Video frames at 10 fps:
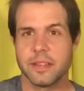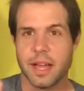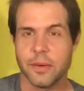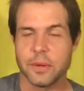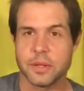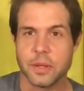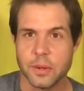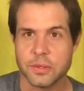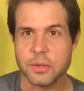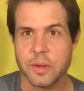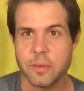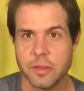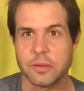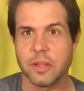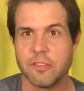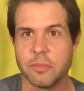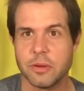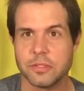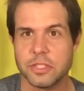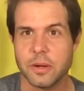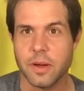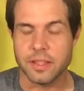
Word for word: I would go to a Mother Love Bone show.